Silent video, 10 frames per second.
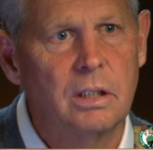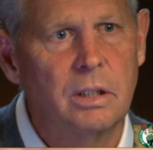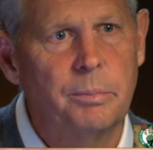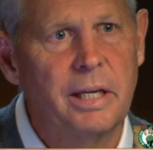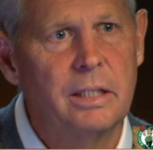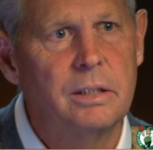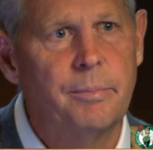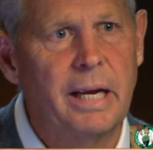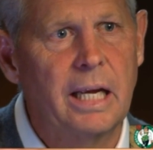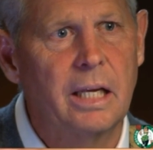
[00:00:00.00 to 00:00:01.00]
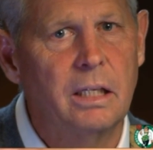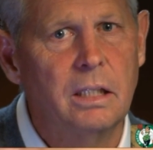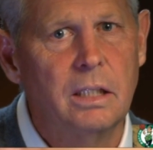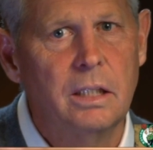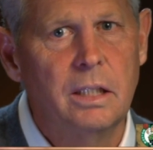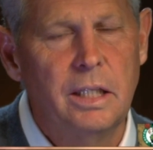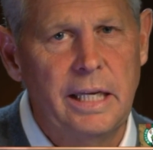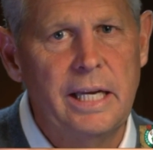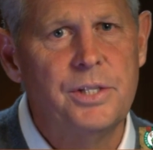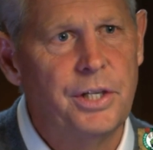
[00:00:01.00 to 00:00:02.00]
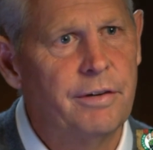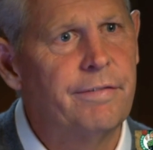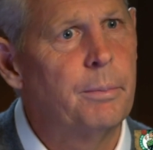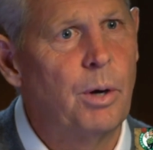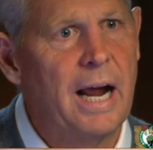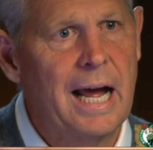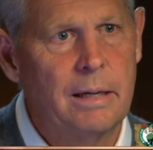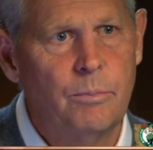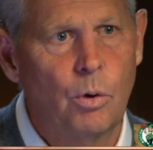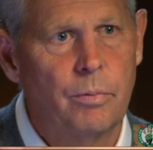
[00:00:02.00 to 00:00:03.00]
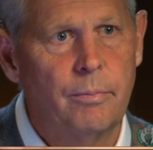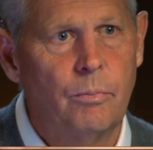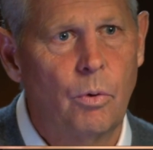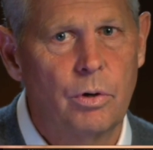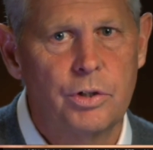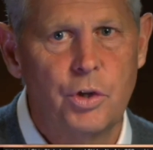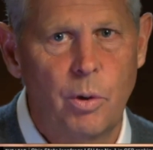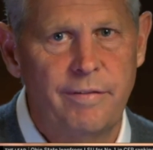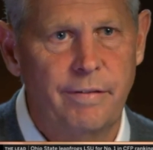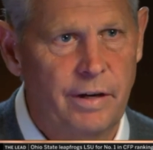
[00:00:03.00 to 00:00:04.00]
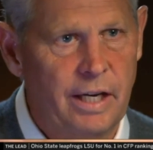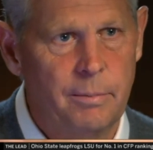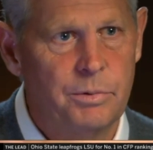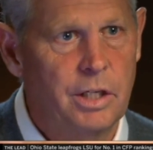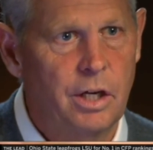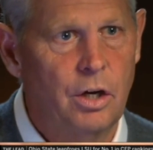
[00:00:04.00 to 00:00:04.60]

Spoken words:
a little bit to make it easier for Brad, more joy for him to